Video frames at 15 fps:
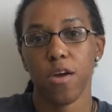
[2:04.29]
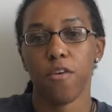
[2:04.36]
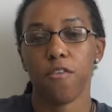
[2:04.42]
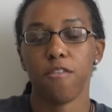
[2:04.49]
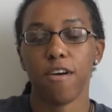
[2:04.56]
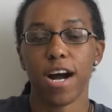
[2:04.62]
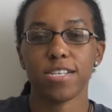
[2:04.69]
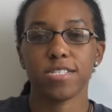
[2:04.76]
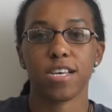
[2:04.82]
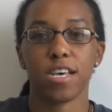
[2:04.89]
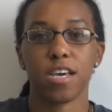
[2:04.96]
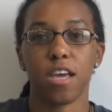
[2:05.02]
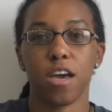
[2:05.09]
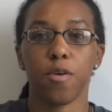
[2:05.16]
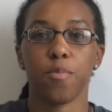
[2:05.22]

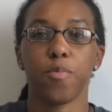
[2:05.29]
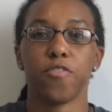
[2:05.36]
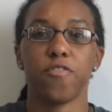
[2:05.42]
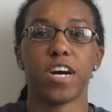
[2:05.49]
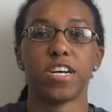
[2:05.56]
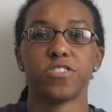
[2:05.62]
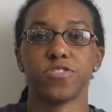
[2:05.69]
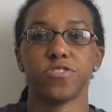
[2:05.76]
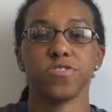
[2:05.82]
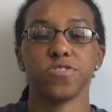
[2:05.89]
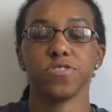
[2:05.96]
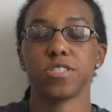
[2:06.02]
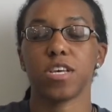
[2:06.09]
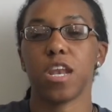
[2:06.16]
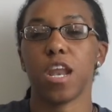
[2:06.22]
rising young
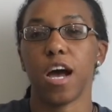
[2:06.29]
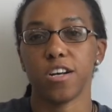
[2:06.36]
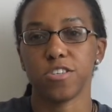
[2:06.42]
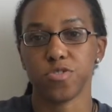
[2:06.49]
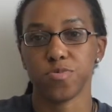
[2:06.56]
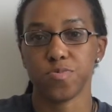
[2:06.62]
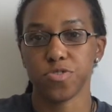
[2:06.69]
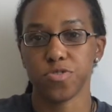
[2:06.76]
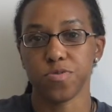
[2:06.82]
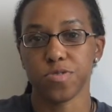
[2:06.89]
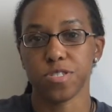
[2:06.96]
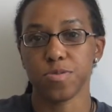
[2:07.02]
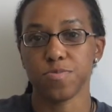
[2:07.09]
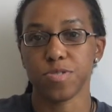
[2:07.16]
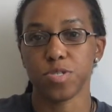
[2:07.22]
professionals and
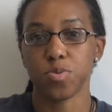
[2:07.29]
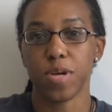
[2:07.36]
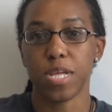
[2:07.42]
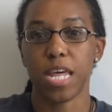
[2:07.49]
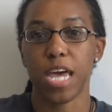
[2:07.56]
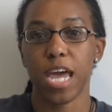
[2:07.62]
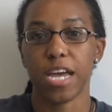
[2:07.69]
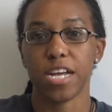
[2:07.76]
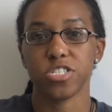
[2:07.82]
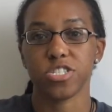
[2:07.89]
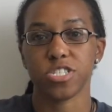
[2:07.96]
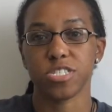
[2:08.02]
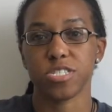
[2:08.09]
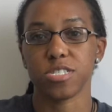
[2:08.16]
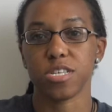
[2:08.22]
entrepreneurs between the
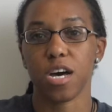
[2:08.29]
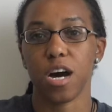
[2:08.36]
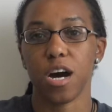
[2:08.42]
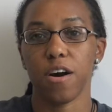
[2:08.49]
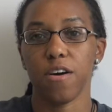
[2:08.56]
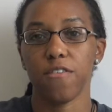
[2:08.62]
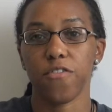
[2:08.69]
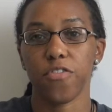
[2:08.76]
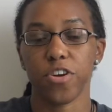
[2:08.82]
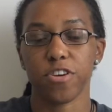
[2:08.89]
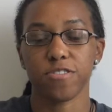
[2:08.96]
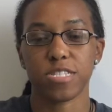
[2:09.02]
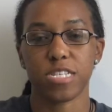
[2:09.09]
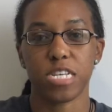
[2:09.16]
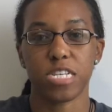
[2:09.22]
ages of
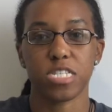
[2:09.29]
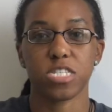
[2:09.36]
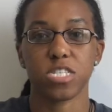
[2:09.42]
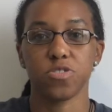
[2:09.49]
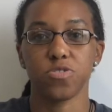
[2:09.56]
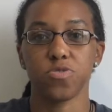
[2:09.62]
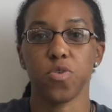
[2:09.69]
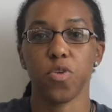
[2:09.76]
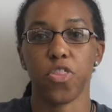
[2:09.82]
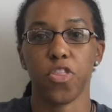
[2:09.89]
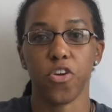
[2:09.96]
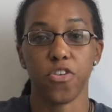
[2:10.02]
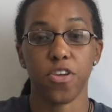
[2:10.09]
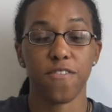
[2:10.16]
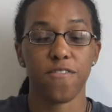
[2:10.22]
13 to
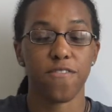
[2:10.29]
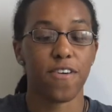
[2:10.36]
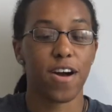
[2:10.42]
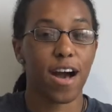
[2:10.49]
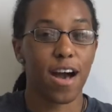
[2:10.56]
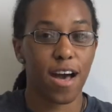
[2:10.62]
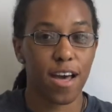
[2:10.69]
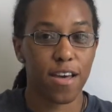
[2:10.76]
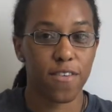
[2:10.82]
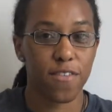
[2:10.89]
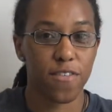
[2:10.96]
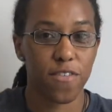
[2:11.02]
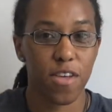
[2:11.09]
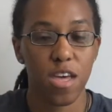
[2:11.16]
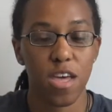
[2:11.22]
35.
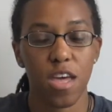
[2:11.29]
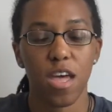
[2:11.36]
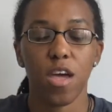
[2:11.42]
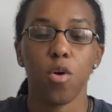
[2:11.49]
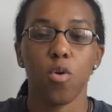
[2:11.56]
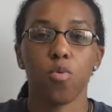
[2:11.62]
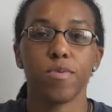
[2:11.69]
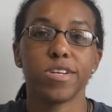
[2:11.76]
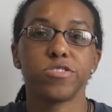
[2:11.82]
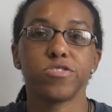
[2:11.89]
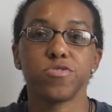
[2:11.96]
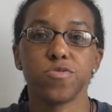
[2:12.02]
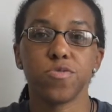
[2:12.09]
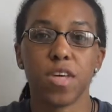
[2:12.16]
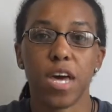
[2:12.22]
We
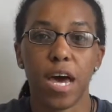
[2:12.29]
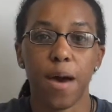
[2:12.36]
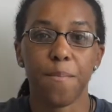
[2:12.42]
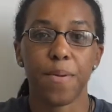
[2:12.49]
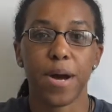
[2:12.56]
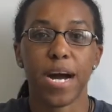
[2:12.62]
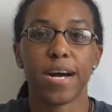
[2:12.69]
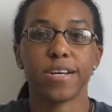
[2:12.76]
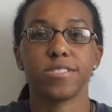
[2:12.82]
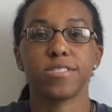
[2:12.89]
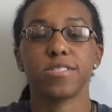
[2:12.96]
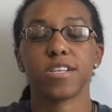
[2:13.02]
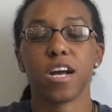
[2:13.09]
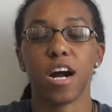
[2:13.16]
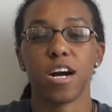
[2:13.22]
do that by
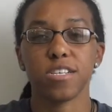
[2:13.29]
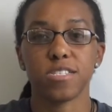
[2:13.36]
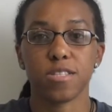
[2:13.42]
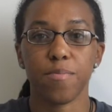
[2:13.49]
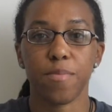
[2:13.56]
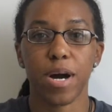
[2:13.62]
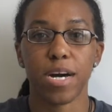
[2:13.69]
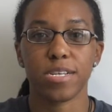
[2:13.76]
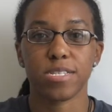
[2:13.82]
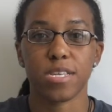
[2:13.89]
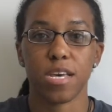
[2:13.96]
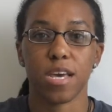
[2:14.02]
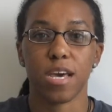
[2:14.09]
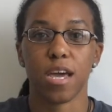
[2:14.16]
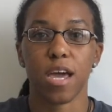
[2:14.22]

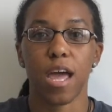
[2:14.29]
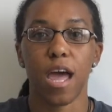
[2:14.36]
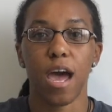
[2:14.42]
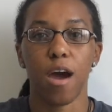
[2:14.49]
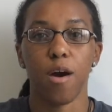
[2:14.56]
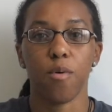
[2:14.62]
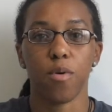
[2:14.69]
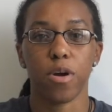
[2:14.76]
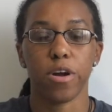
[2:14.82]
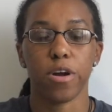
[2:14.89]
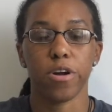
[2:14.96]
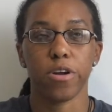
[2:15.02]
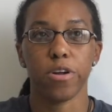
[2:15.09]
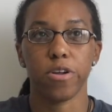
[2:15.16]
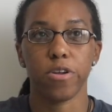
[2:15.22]
customizing
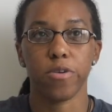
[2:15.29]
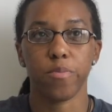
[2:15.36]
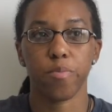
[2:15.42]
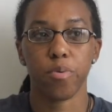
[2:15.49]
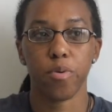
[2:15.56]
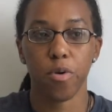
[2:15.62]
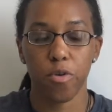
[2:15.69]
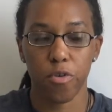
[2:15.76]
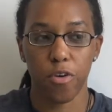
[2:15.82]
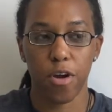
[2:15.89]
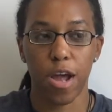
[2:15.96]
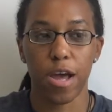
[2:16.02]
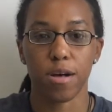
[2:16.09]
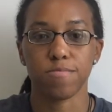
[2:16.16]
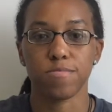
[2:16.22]
our
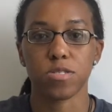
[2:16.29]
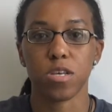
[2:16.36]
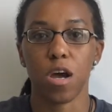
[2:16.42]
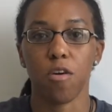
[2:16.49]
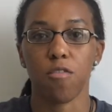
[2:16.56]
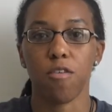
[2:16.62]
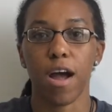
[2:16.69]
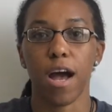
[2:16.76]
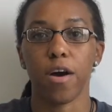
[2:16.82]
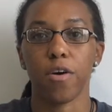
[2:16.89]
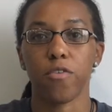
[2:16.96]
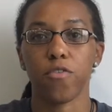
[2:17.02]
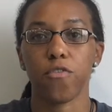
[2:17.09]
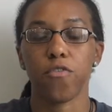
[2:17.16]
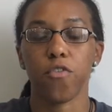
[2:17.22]
programs
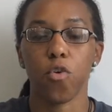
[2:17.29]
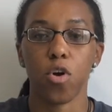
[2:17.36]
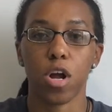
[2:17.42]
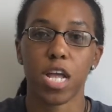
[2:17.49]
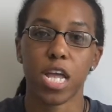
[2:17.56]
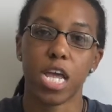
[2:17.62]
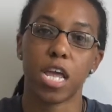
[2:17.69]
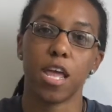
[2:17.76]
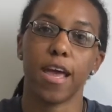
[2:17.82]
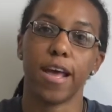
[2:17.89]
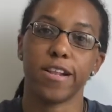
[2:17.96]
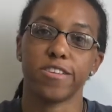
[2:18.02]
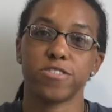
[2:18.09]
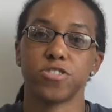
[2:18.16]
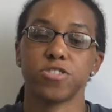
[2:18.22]
around 4 key
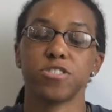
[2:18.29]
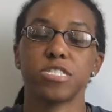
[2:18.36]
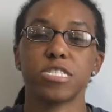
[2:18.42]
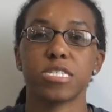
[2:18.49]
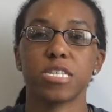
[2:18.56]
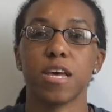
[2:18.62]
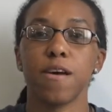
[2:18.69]
industries.